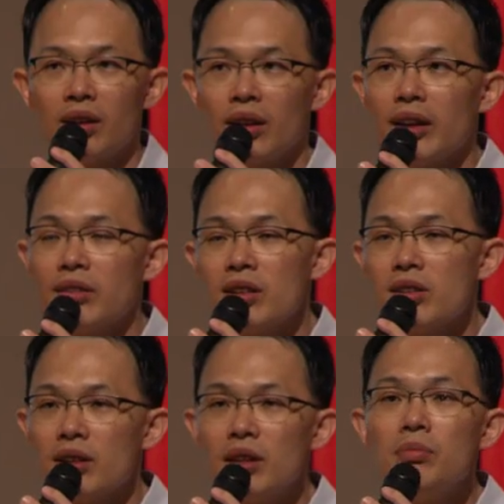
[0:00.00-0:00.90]
All right,
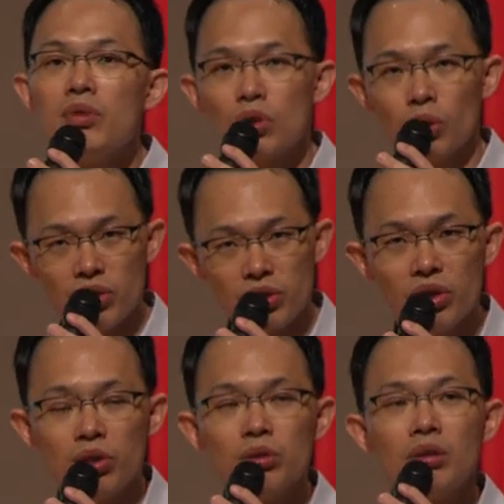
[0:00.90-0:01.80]
this term looks
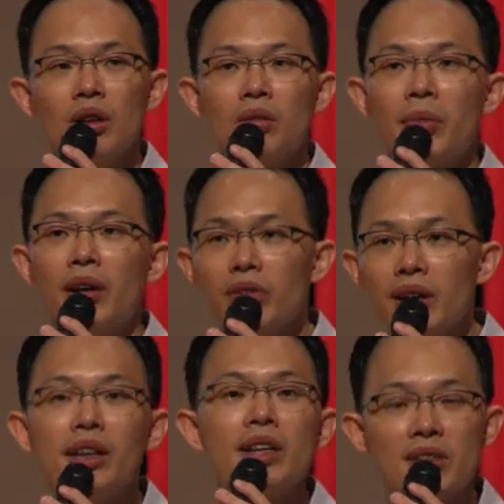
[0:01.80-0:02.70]
new, but
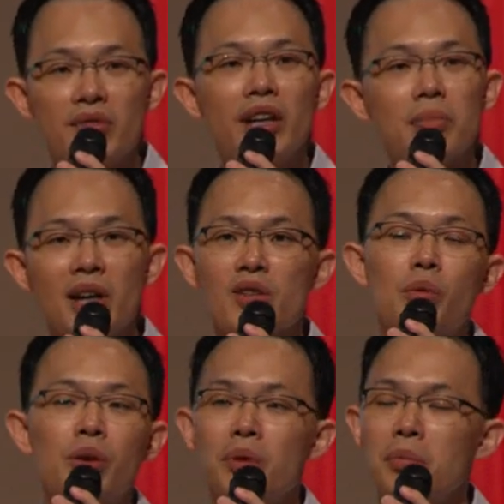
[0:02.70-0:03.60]
really is very
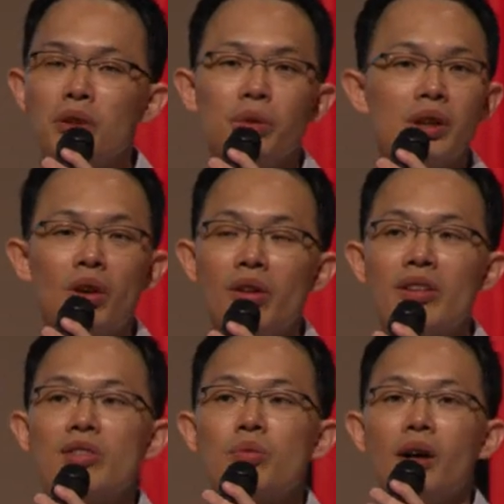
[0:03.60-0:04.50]
much what we've been doing all
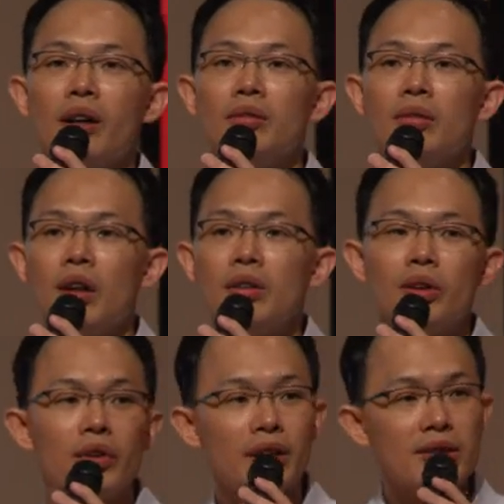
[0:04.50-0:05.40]
this while.
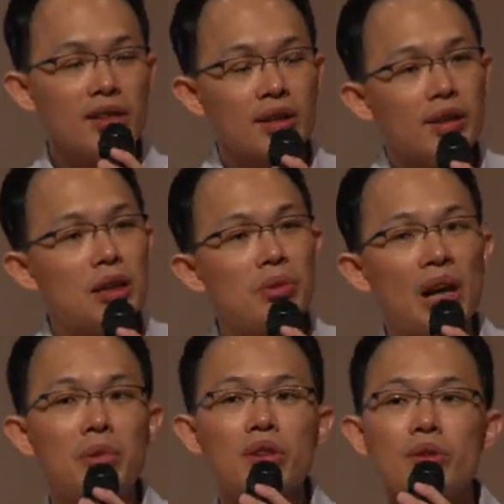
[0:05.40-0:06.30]
You already see in the
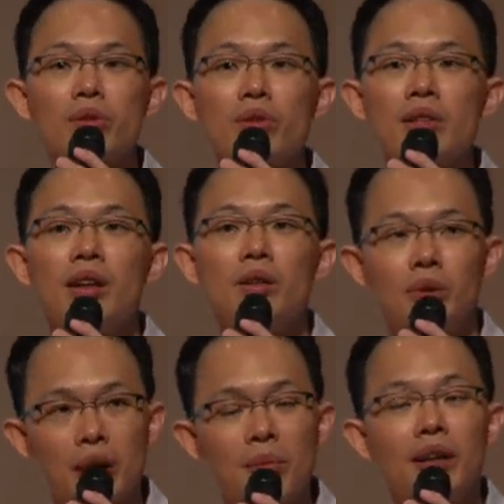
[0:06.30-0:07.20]
primary schools,
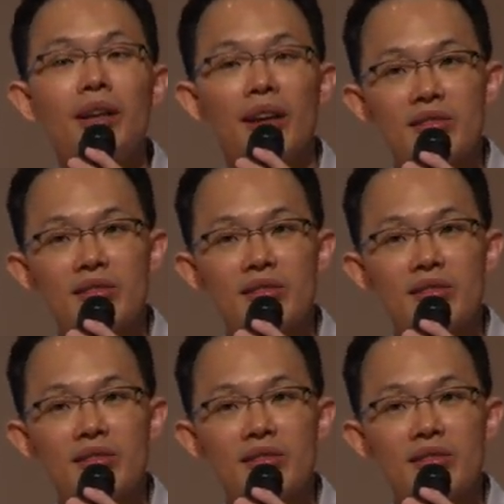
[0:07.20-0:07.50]
we are merely